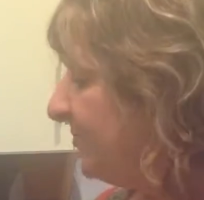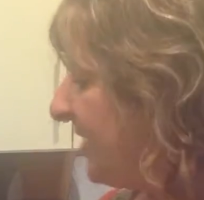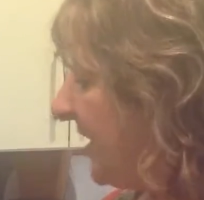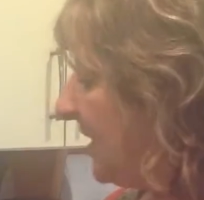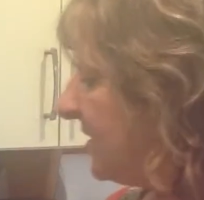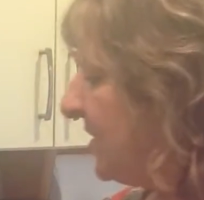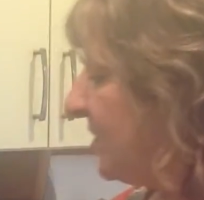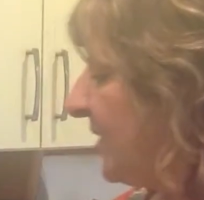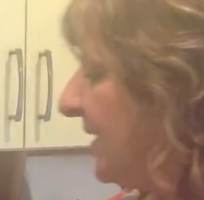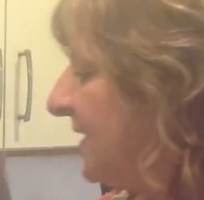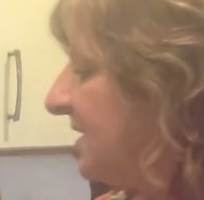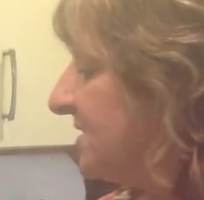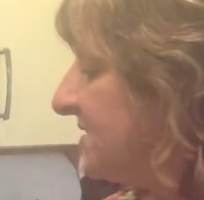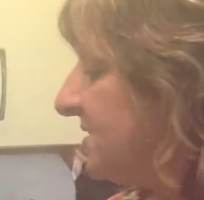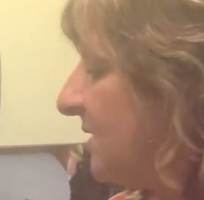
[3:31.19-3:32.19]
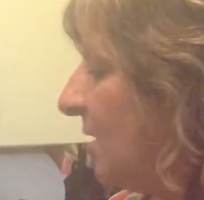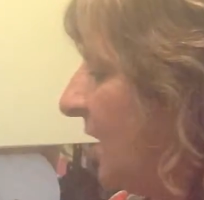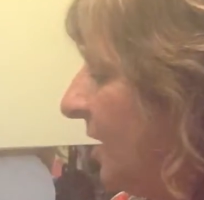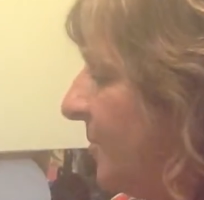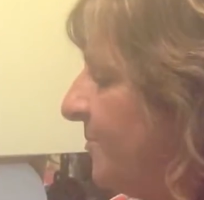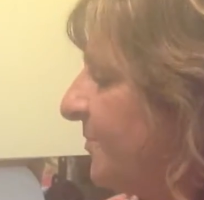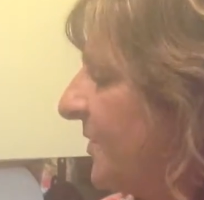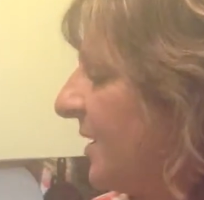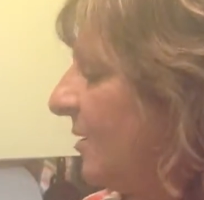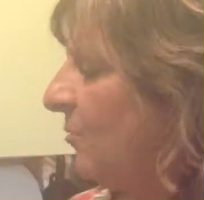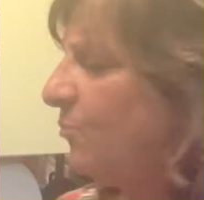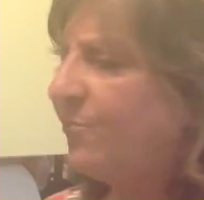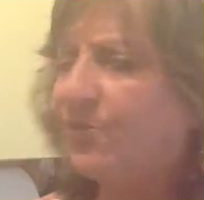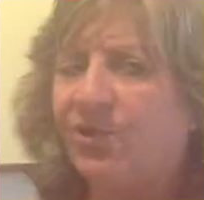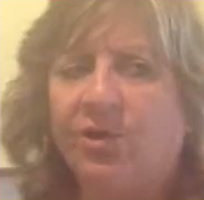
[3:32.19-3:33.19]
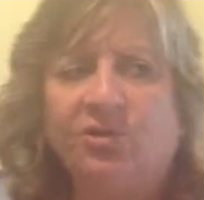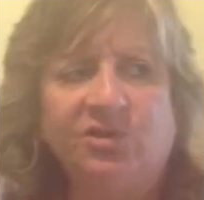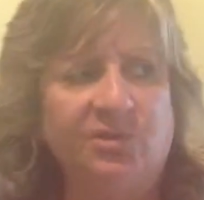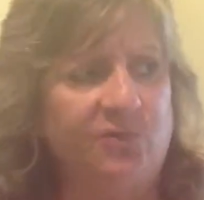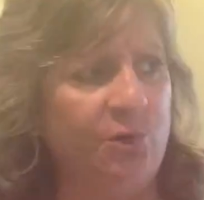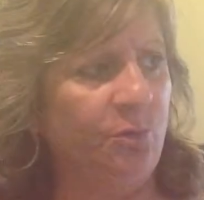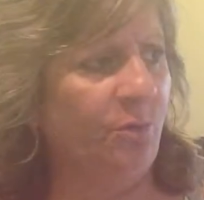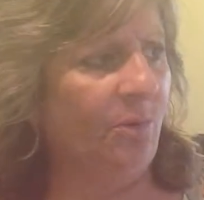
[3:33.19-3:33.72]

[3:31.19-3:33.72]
The other thing is, for those of you